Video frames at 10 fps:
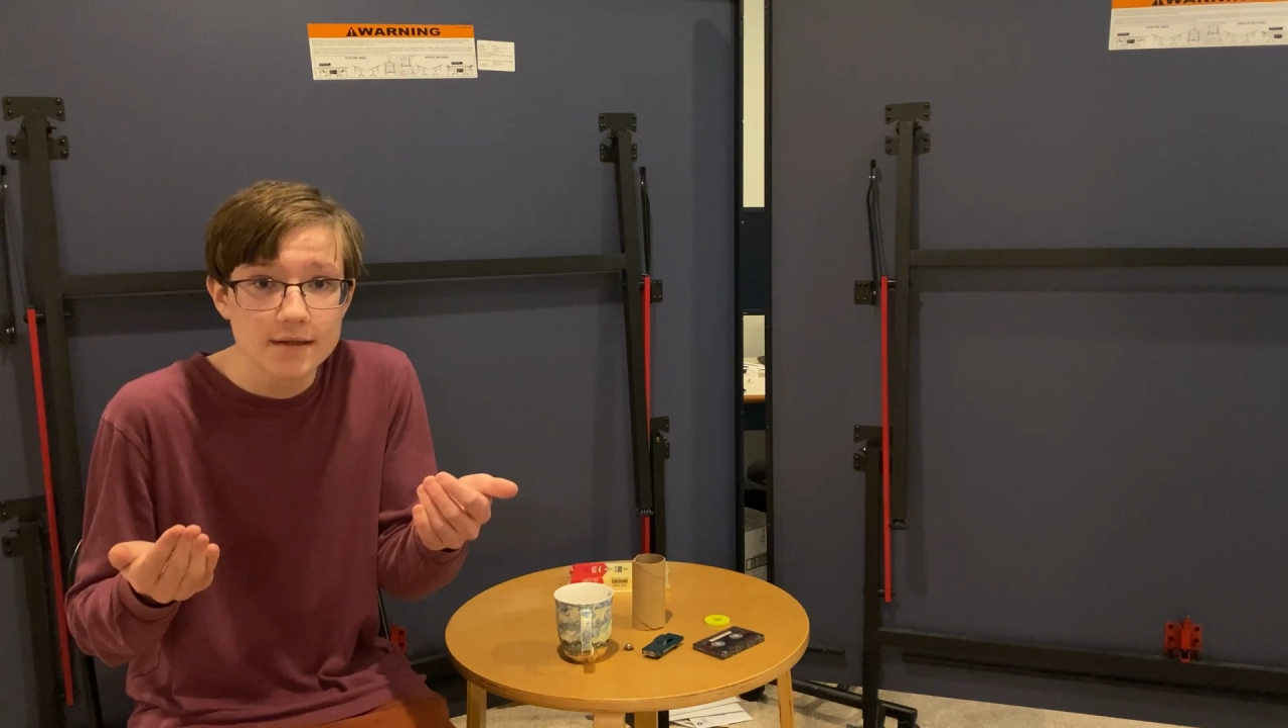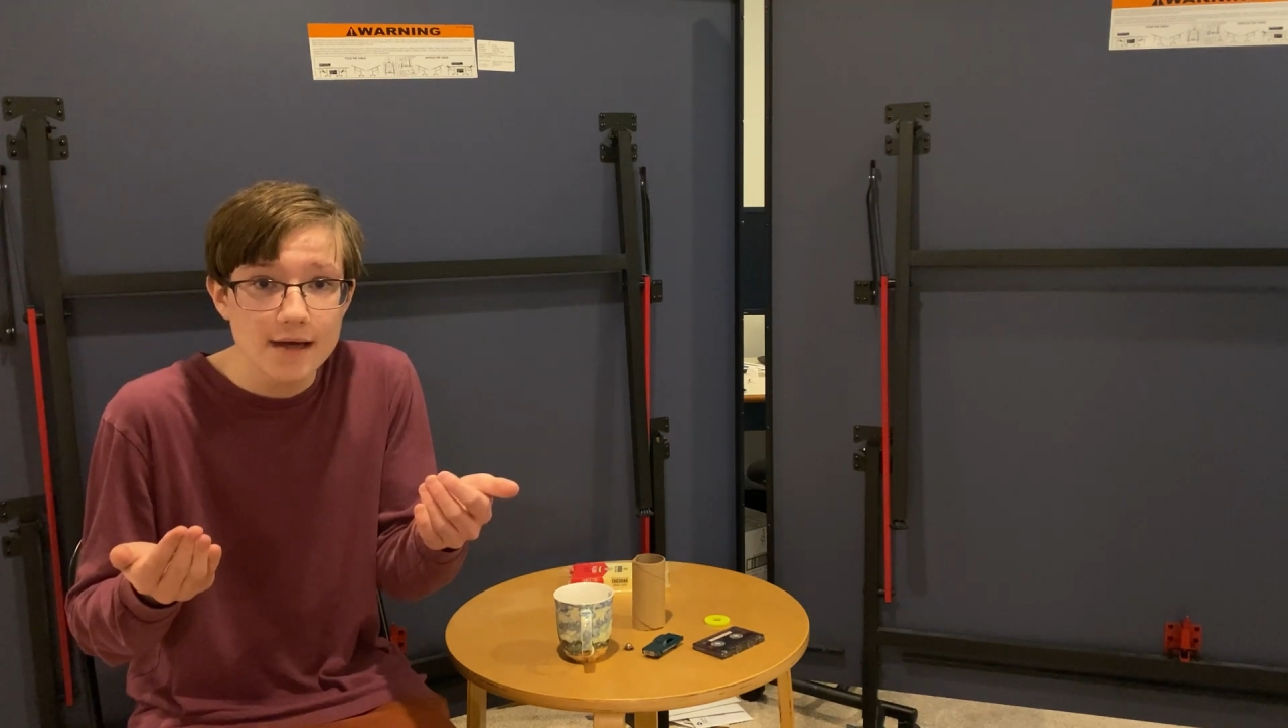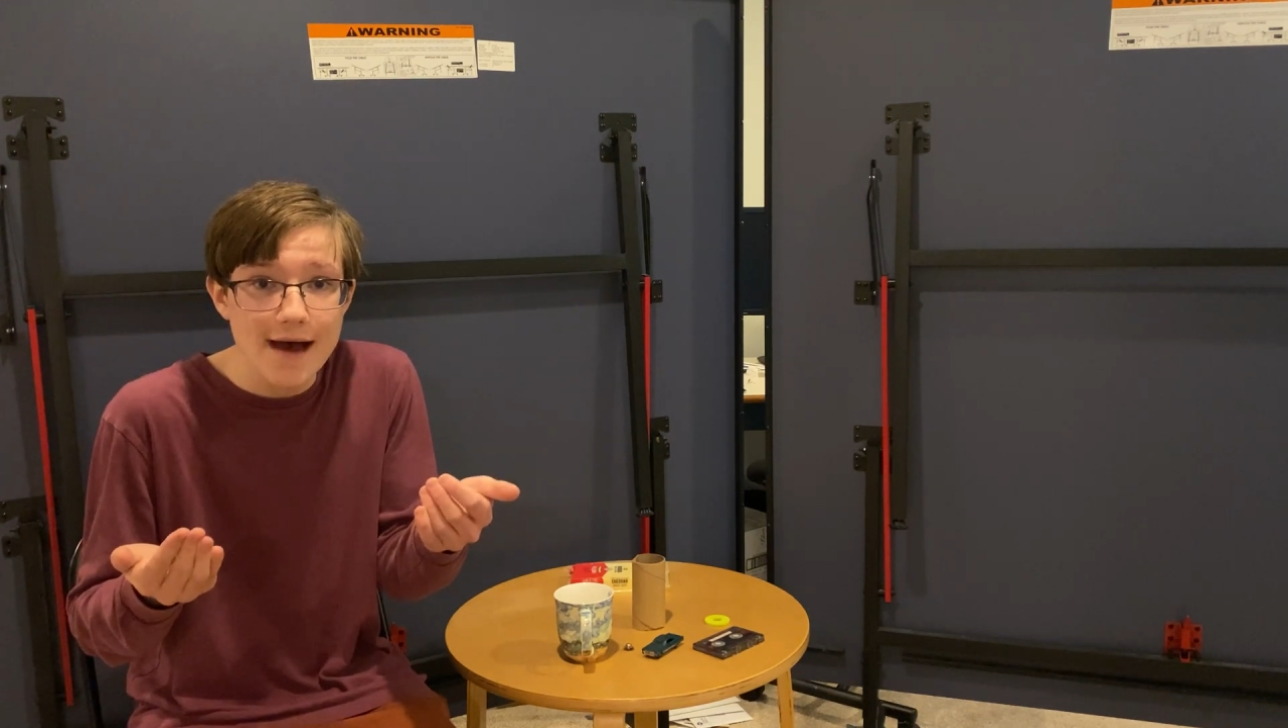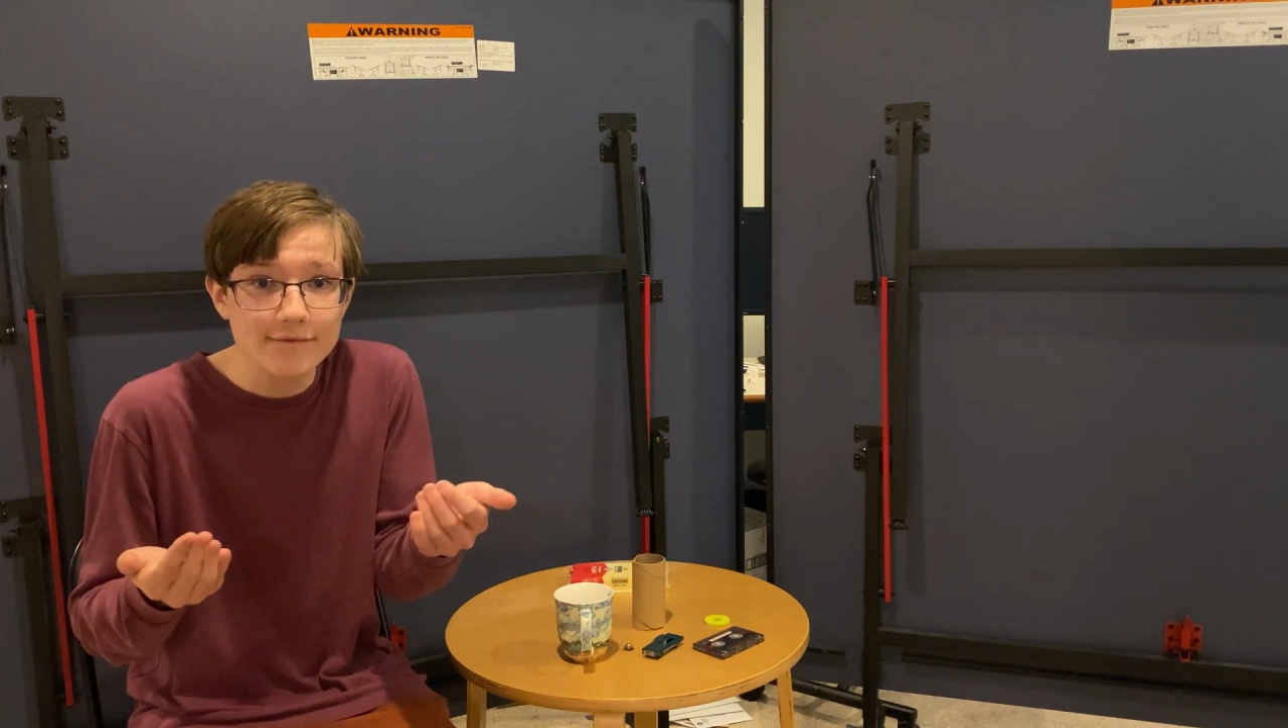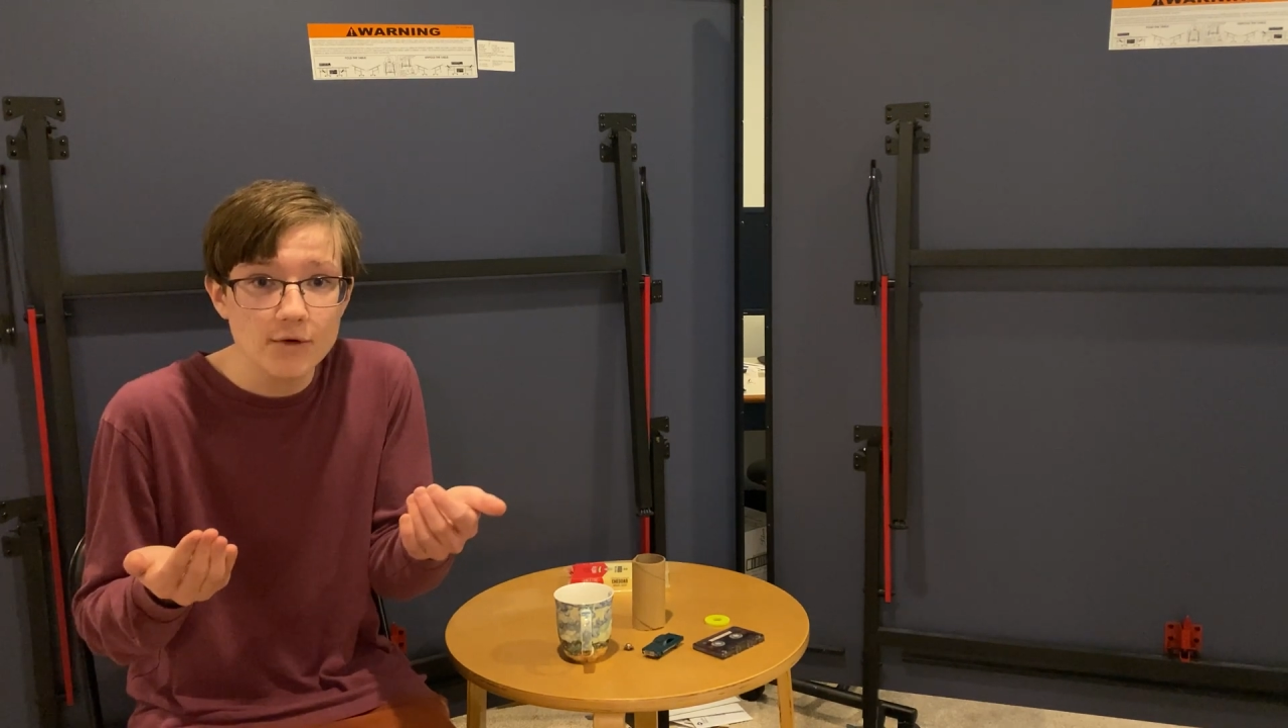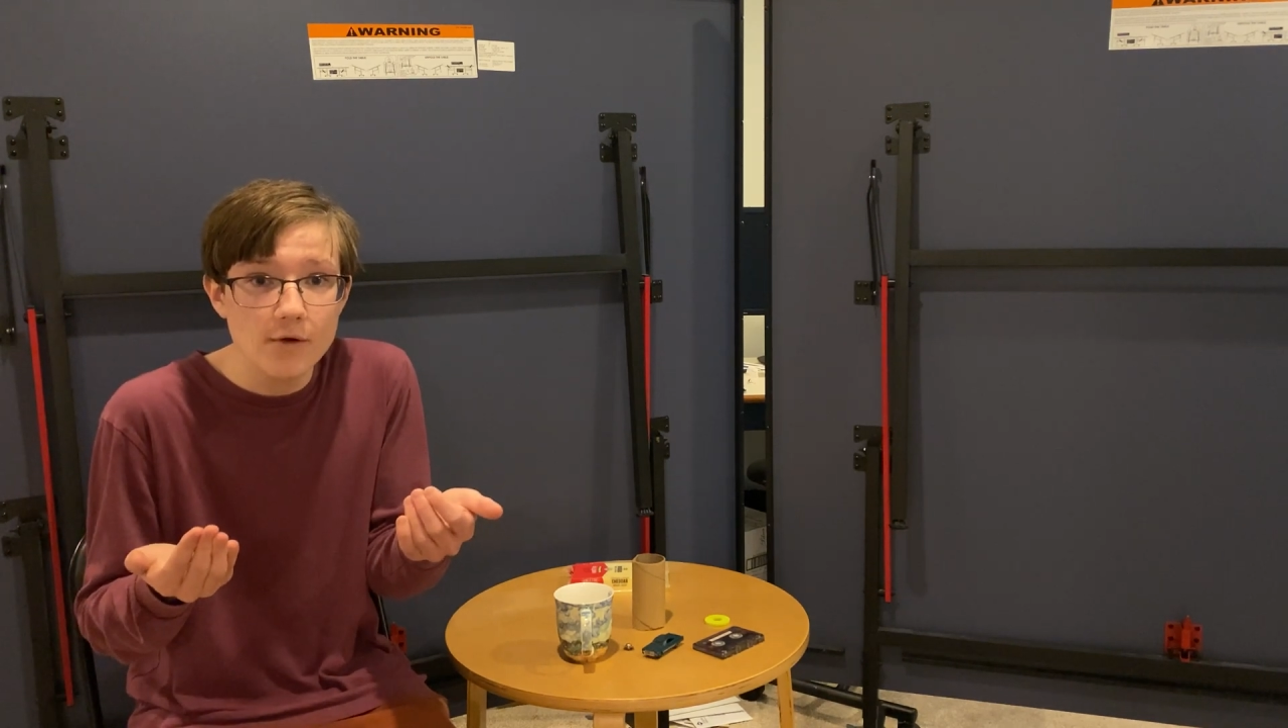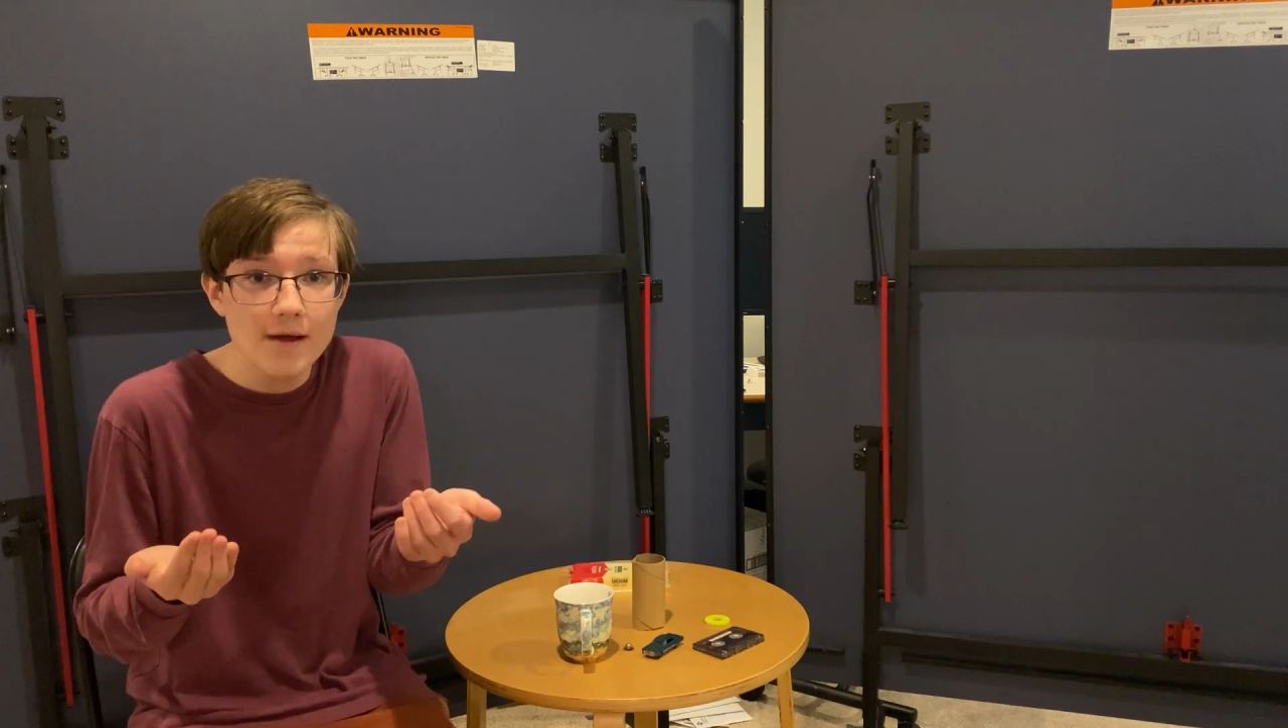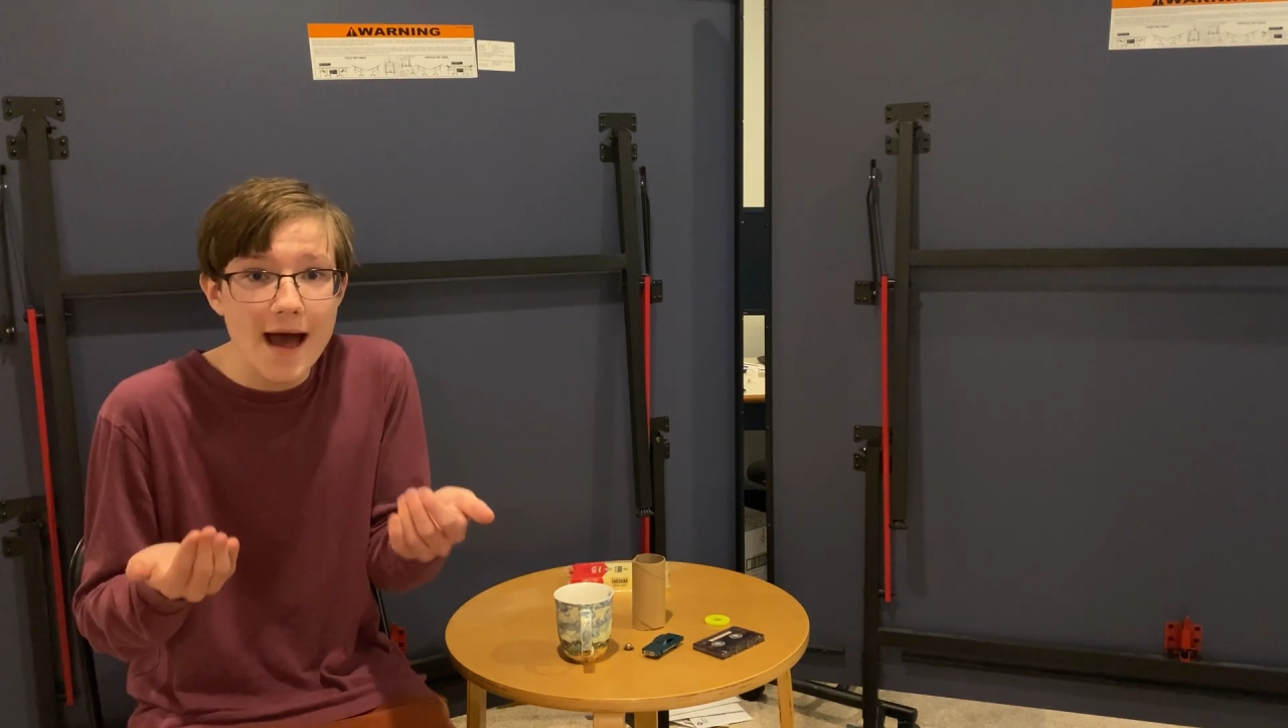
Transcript: After all,